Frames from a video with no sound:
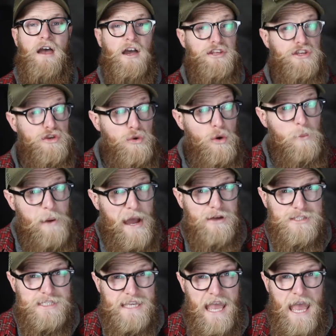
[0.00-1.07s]
Are you
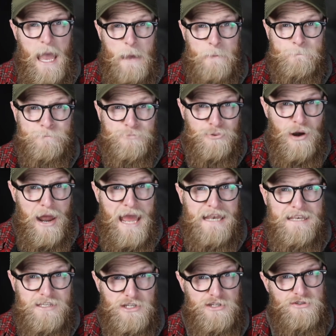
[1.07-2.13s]
about to get a
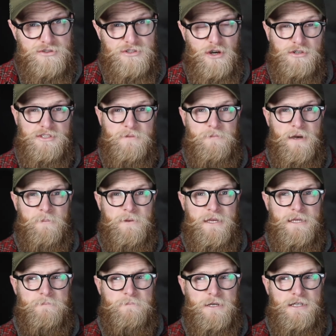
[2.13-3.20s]
brand new Dachshund
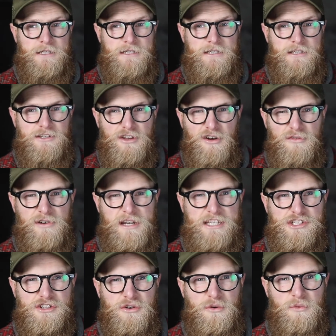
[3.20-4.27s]
puppy, but you're not really
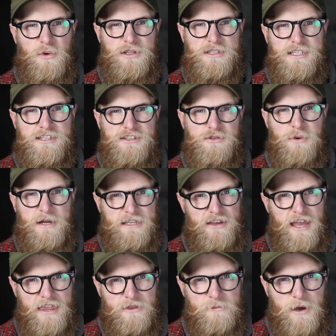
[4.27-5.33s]
sure what to do when you
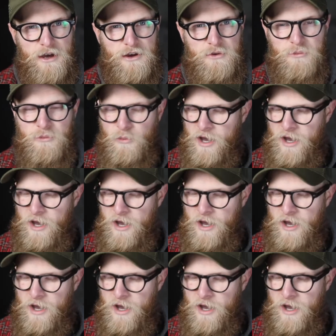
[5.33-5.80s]
get them home?